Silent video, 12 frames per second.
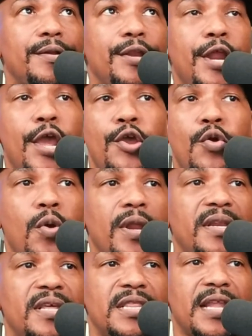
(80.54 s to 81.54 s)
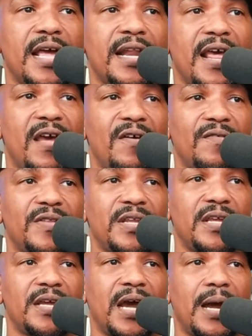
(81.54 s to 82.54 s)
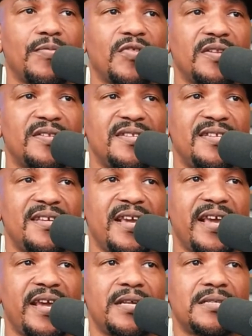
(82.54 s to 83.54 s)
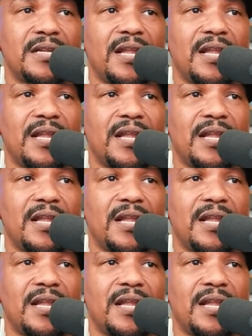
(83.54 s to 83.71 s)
no, it does not have the option to dehaze.